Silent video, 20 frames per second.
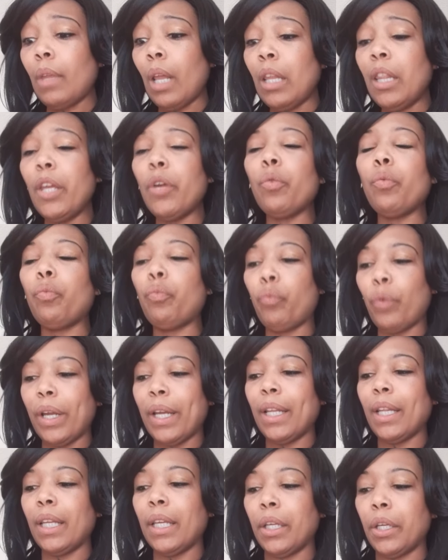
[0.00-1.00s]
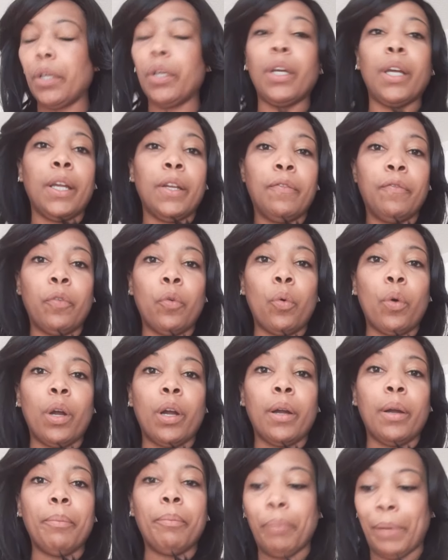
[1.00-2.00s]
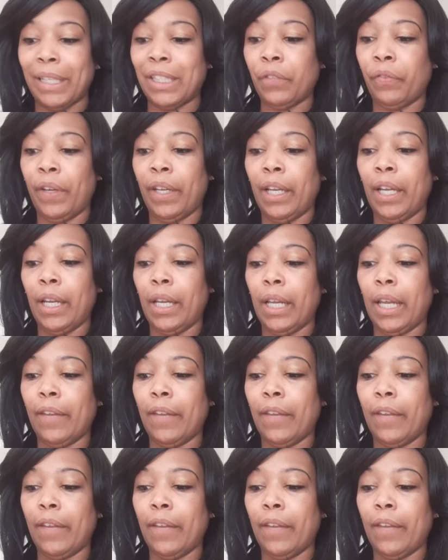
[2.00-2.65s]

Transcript: they're really good for breastfeeding.